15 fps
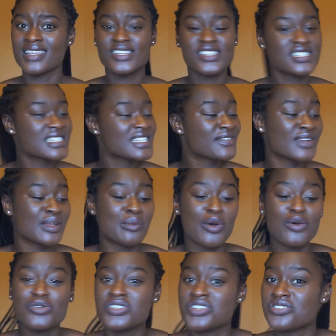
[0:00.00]

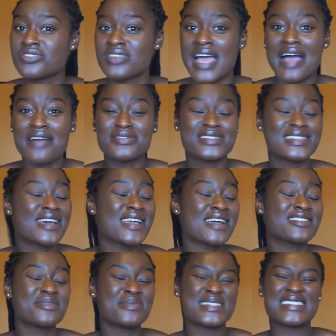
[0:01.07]
You don't have to, now you
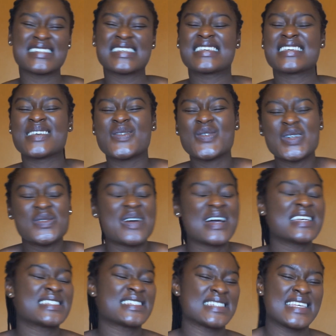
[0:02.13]
have to be thinking, what do I
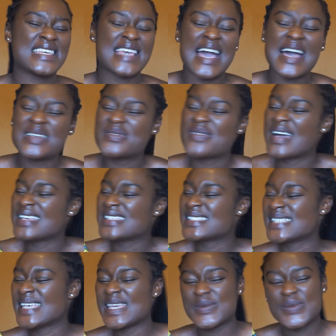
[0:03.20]
say? How do I
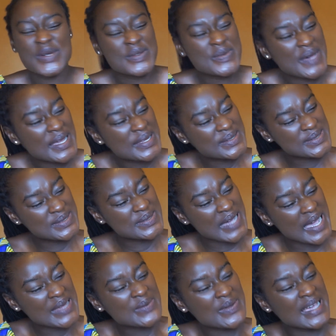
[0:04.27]
say it? What do I do?
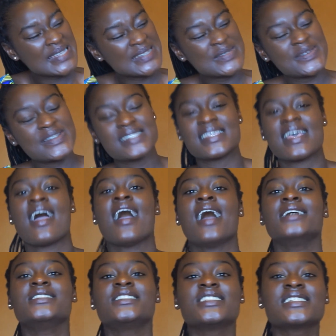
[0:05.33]
How do I do it?
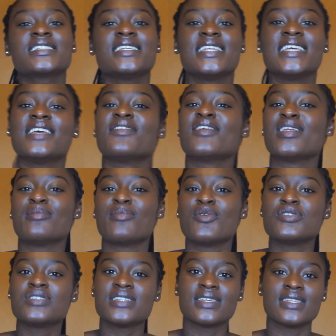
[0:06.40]
Just leave an
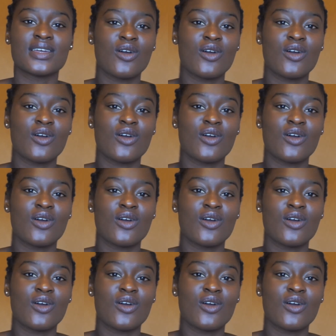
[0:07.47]
emoji in the